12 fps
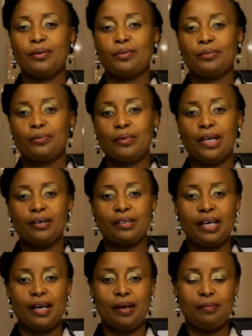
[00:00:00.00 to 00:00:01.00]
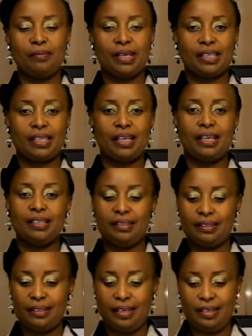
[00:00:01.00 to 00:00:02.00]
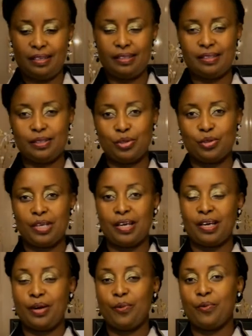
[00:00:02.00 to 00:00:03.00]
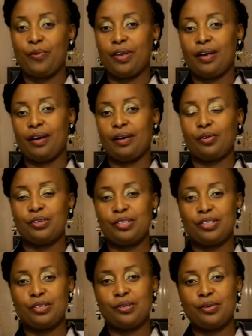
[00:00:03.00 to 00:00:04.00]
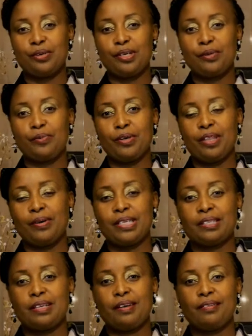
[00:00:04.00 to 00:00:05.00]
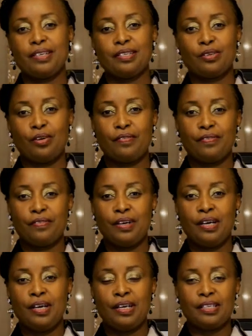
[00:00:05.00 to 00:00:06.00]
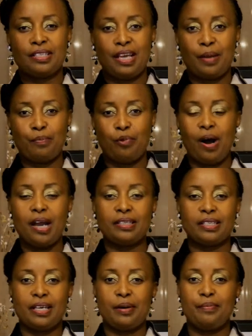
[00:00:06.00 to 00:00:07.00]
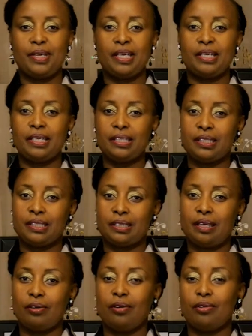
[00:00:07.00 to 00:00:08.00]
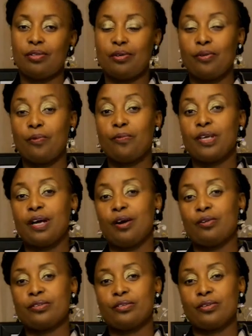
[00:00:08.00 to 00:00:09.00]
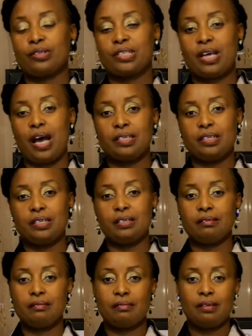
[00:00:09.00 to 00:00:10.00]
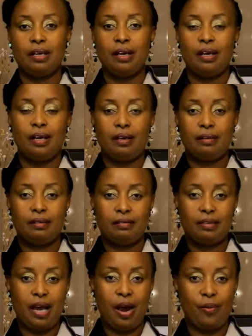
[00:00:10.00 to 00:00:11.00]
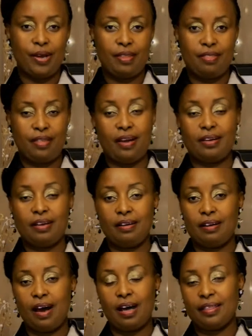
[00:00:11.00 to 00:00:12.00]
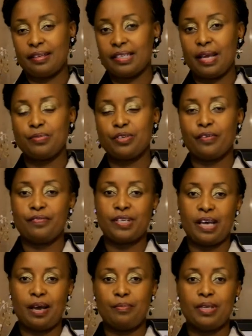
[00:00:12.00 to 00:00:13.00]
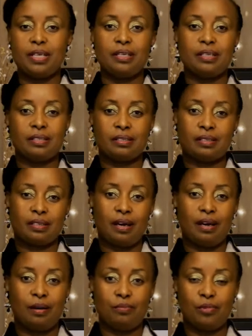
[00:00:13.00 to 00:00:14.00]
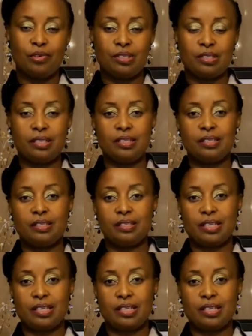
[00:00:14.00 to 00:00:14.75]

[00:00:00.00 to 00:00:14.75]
Welcome again, and today we are continuing with our series of type 1 diabetes, although we are also touching now and then other types of diabetes, mostly